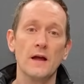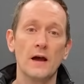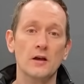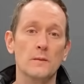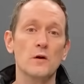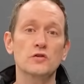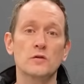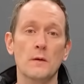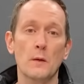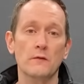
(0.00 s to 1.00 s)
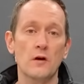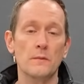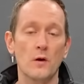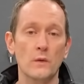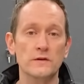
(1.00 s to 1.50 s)
a commercial mowing
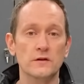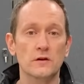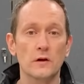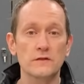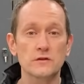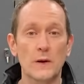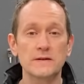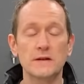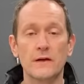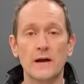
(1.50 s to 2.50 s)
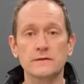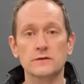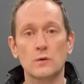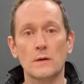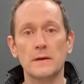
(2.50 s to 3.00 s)
robot which can cover 20,000
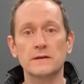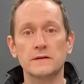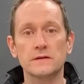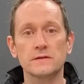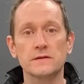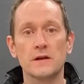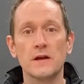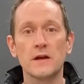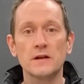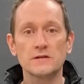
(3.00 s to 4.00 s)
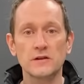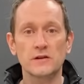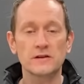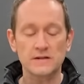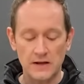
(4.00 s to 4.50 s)
square meters. So you
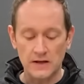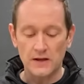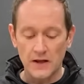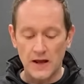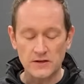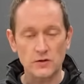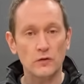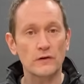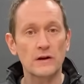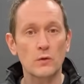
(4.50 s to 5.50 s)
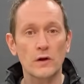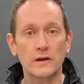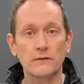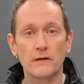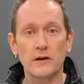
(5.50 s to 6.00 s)
can see it's not really
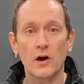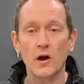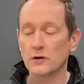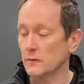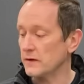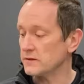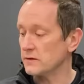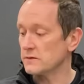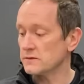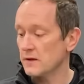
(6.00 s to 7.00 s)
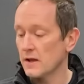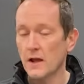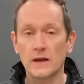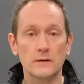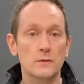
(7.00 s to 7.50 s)
working very hard when it's used
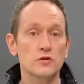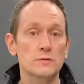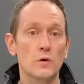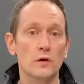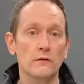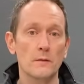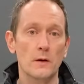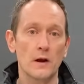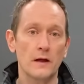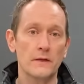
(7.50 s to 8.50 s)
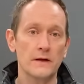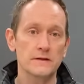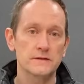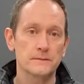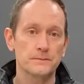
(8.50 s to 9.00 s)
in a much smaller robot like
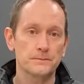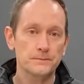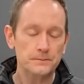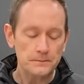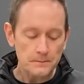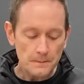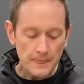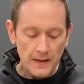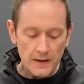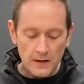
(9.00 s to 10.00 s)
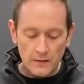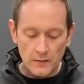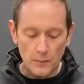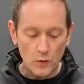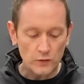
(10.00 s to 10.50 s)
this. The
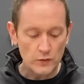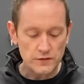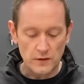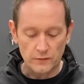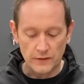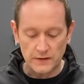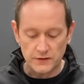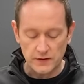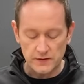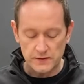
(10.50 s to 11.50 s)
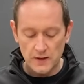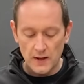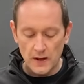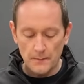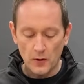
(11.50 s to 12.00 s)
board also features
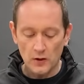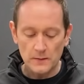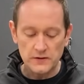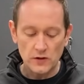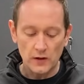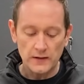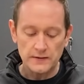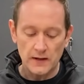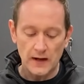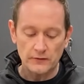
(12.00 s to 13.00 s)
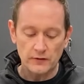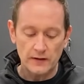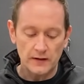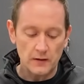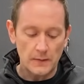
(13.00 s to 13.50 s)
polymer solid
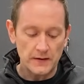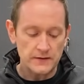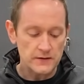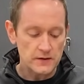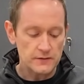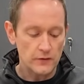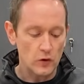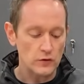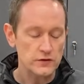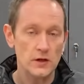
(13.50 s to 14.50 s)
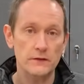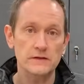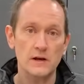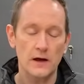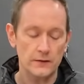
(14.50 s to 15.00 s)
electrolytic capacitors for long
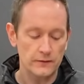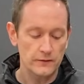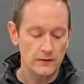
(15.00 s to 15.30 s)
service life,